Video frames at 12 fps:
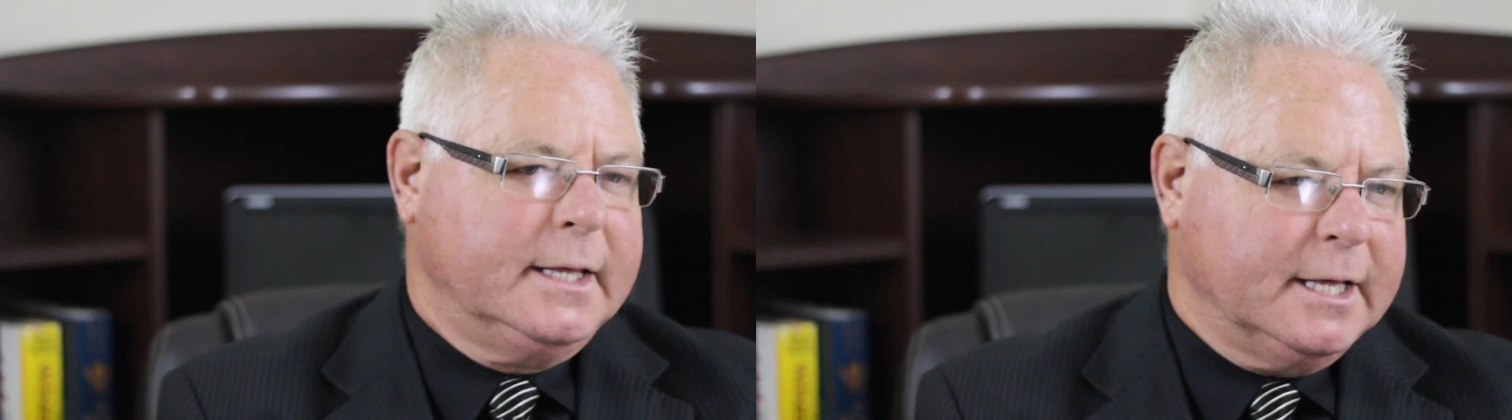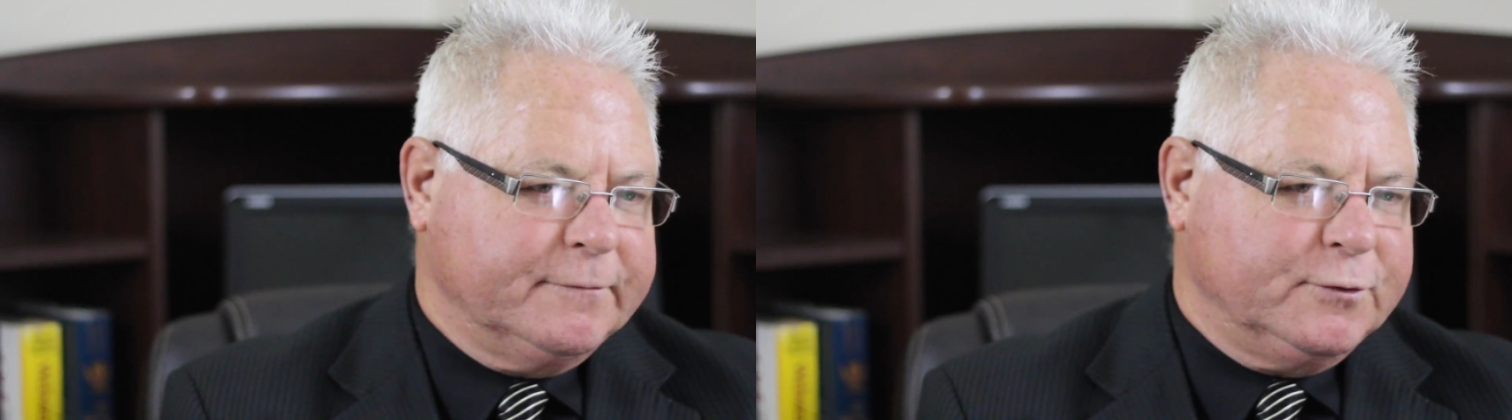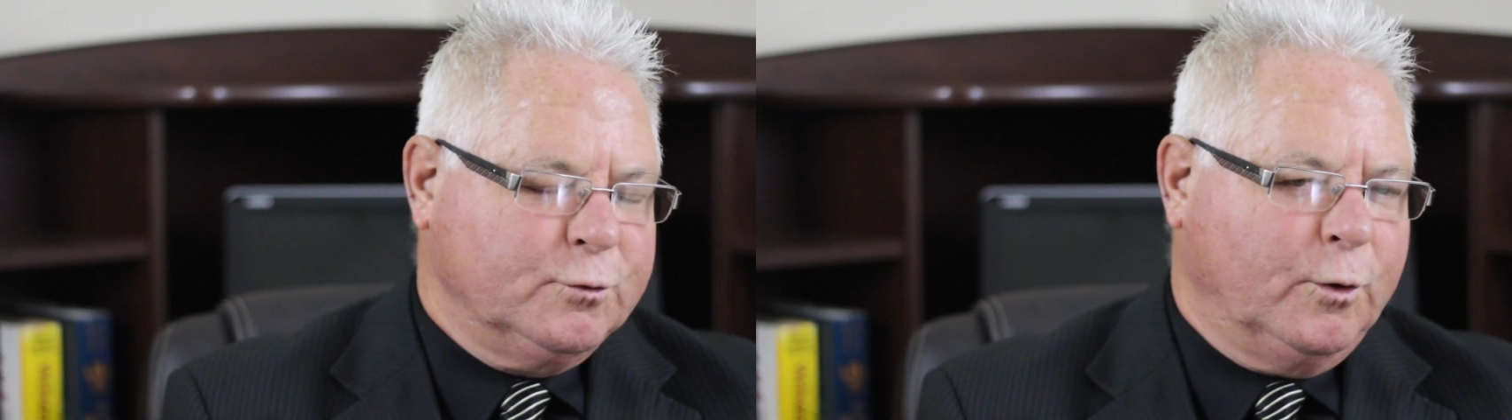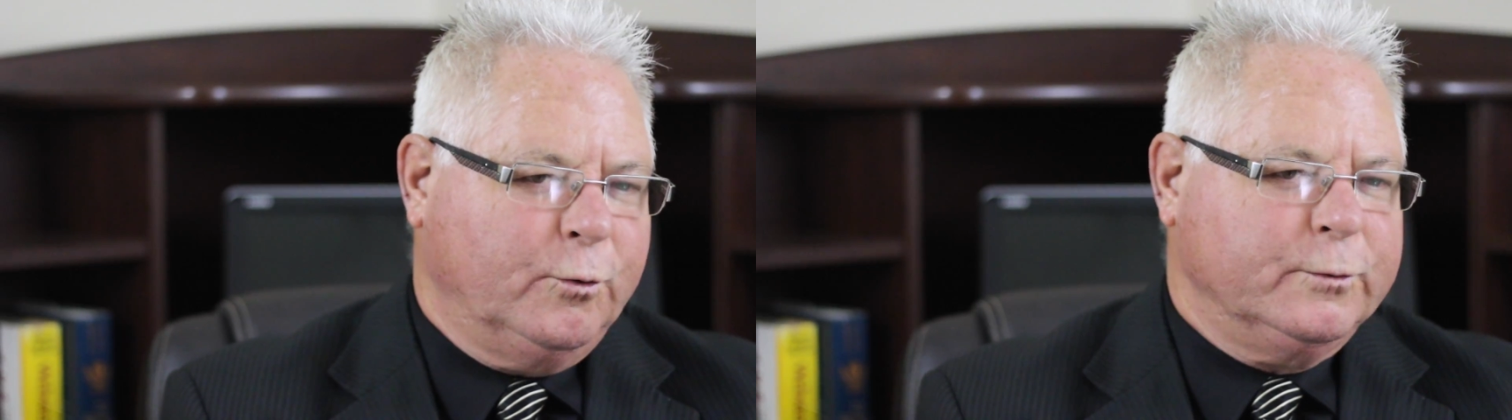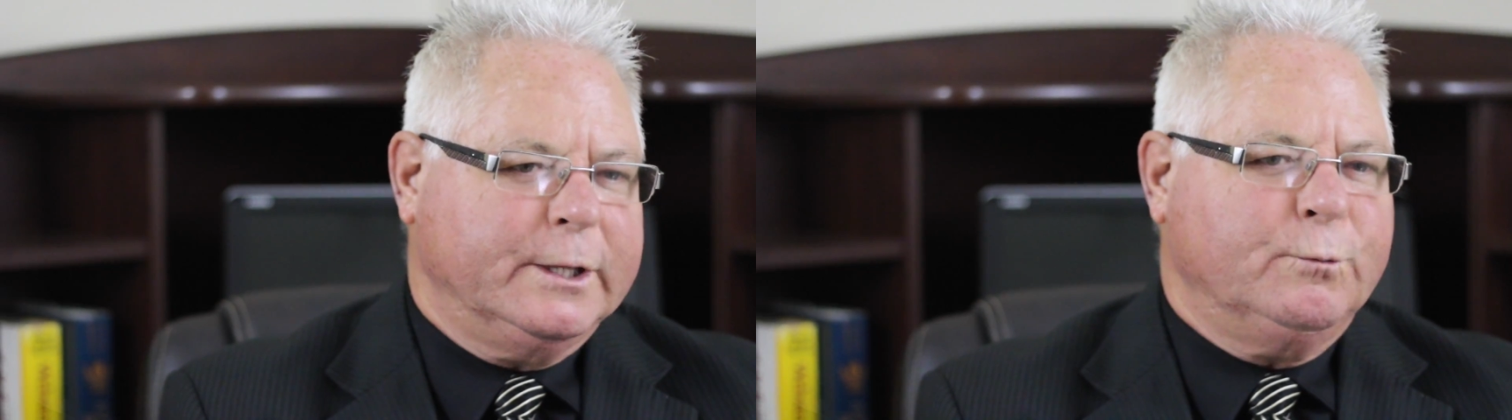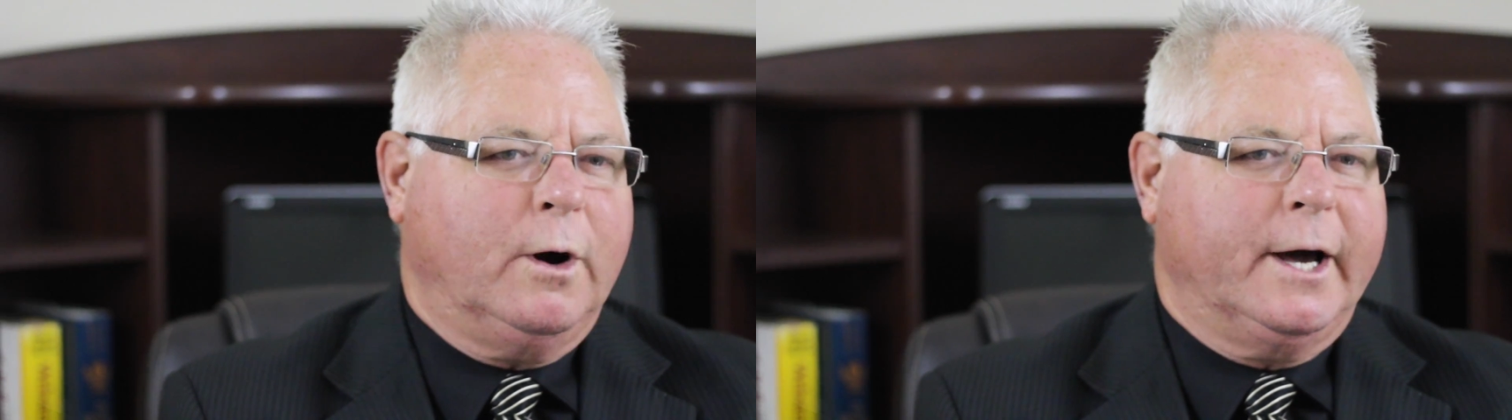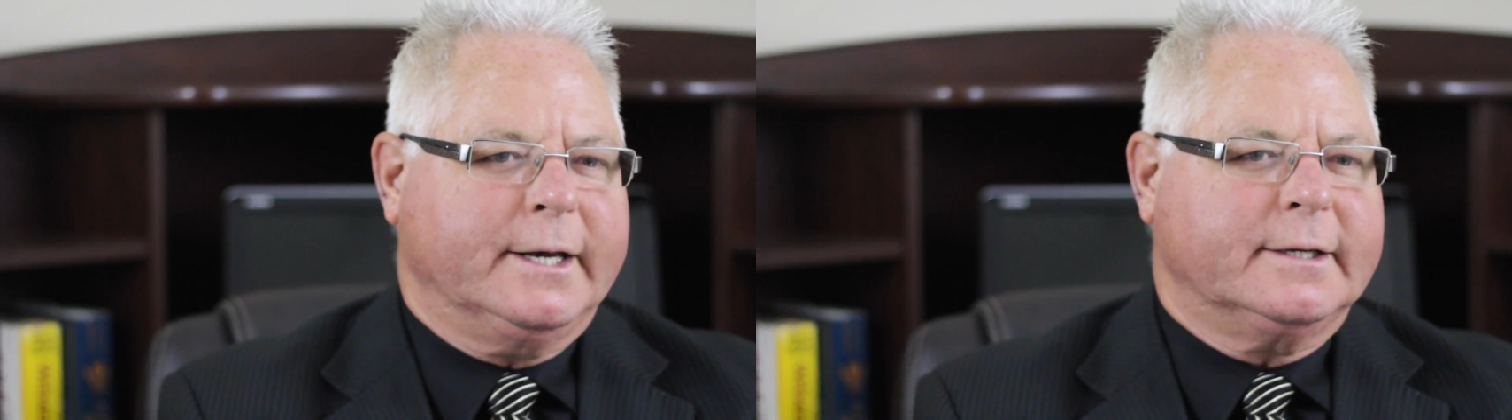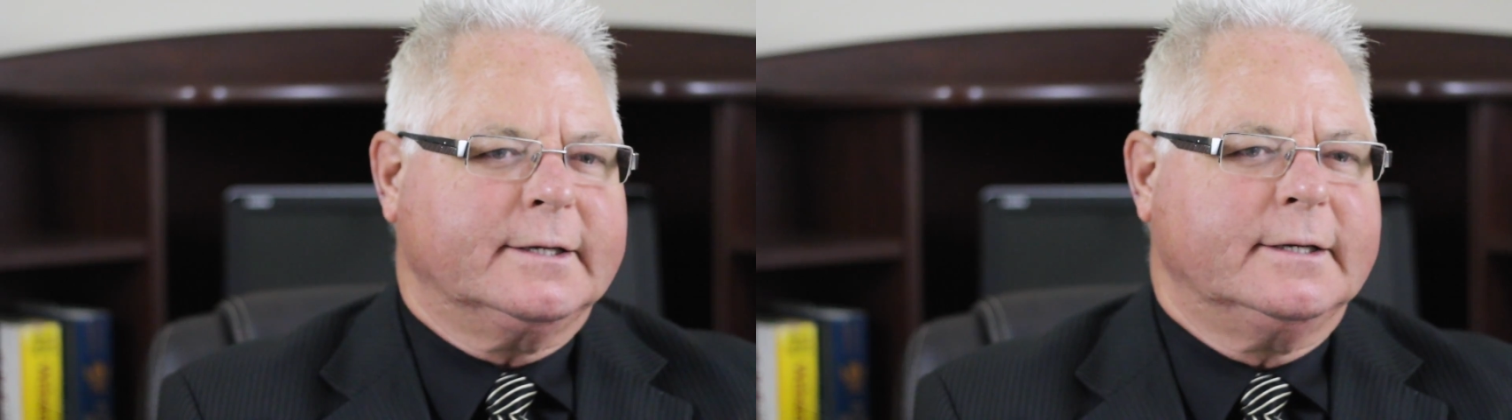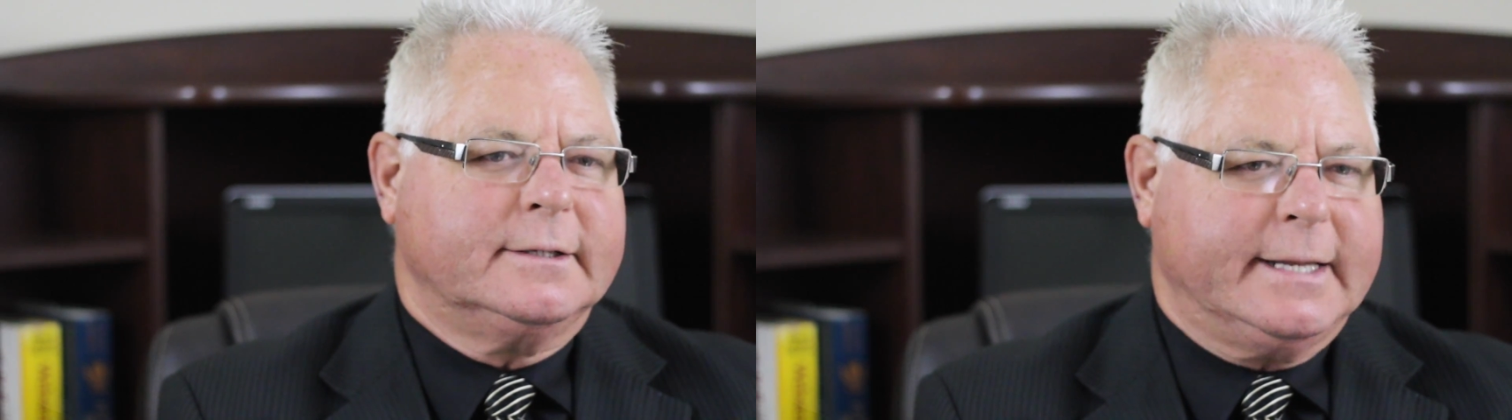If you only
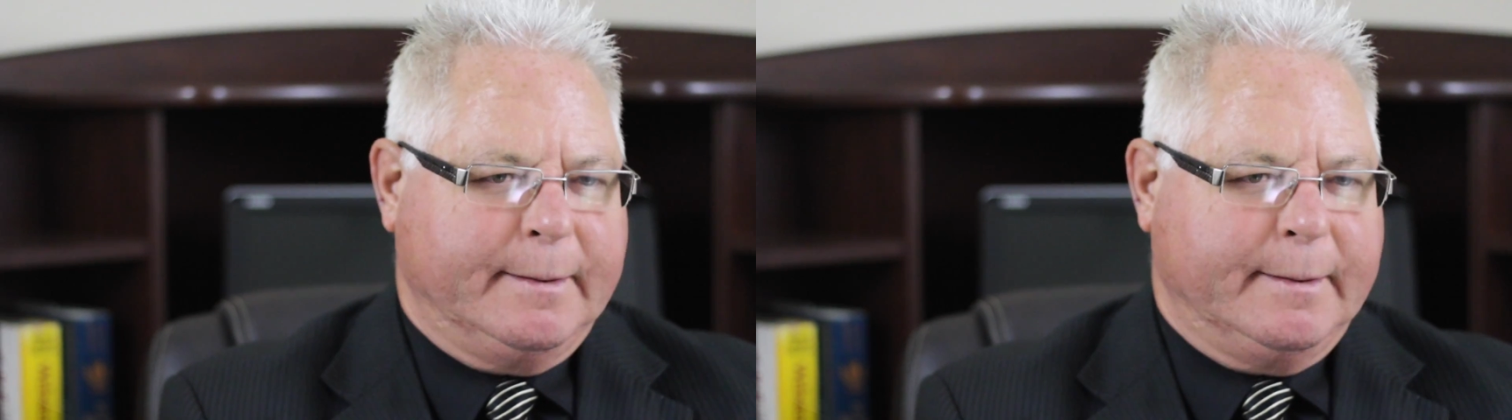want